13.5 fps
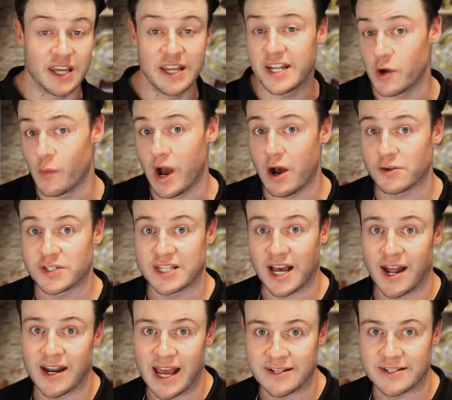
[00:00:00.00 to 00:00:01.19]
Indian Wells
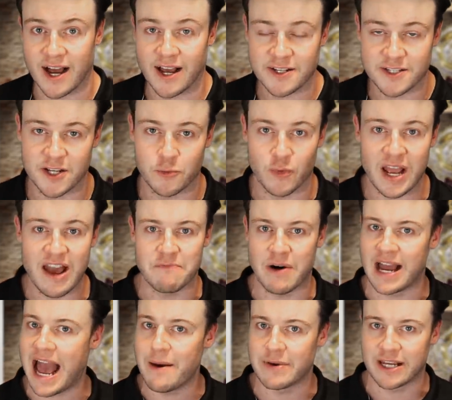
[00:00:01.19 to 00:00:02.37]
done and dusted, we have
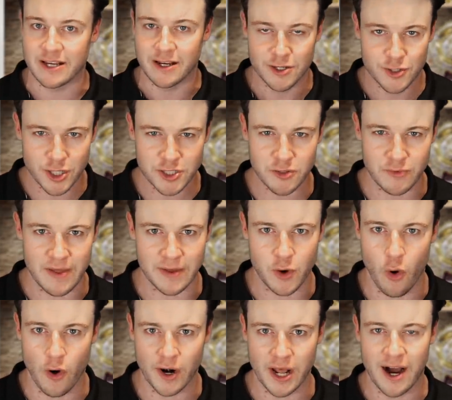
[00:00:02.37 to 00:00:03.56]
Miami just around the
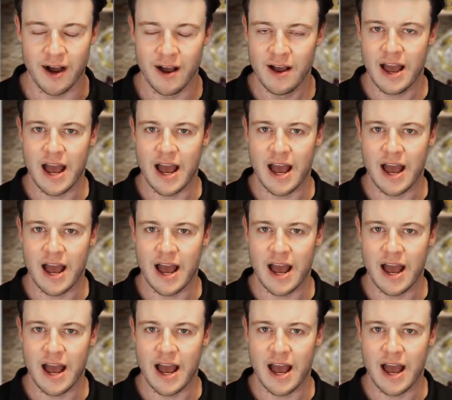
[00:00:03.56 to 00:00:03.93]
corner.